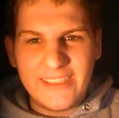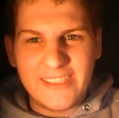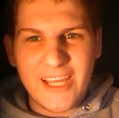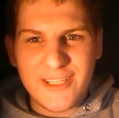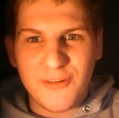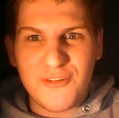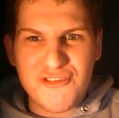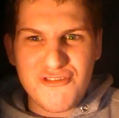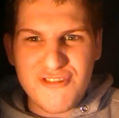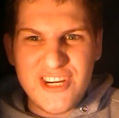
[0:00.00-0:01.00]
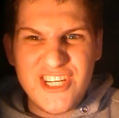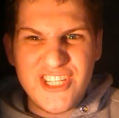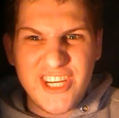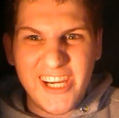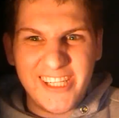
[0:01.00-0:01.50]
just like sort of
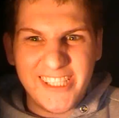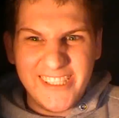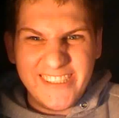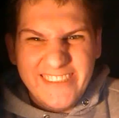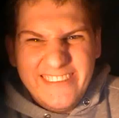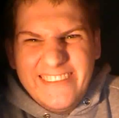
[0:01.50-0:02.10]
cringing and like,